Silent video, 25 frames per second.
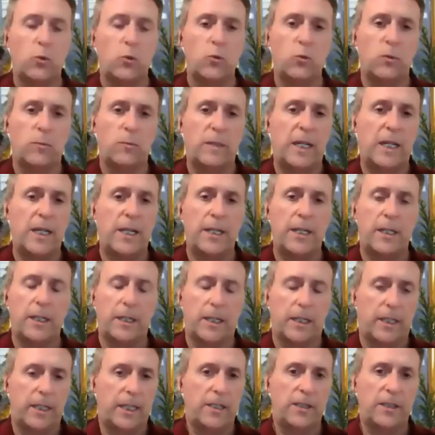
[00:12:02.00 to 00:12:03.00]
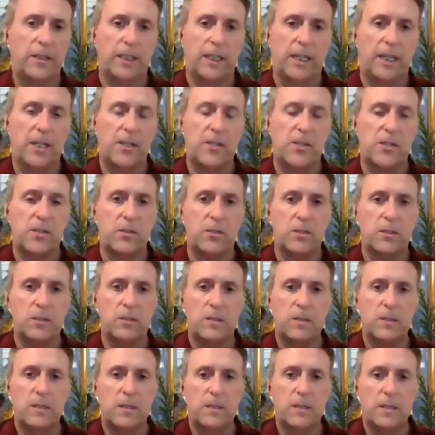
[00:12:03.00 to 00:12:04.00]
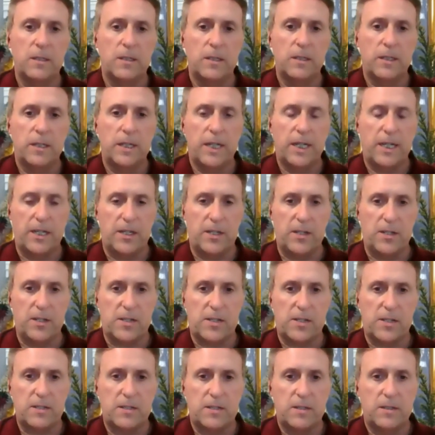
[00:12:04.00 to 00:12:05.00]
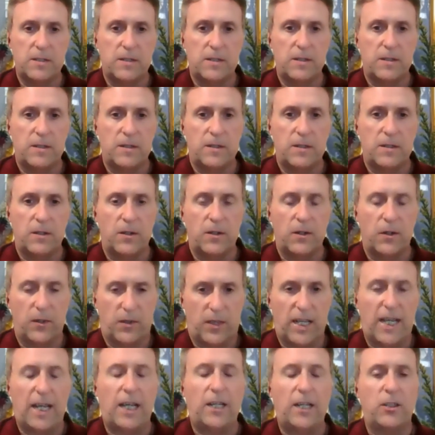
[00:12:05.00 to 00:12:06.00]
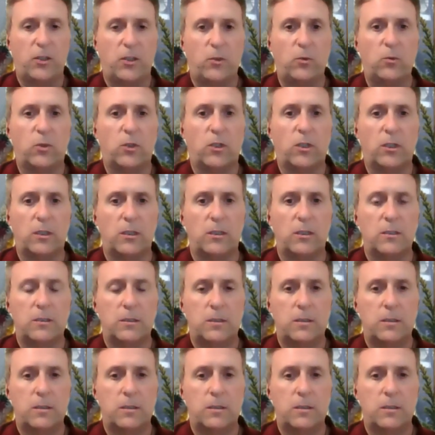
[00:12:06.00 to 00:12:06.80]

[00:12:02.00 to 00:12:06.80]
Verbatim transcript: who am I? Again, the answer is that you are.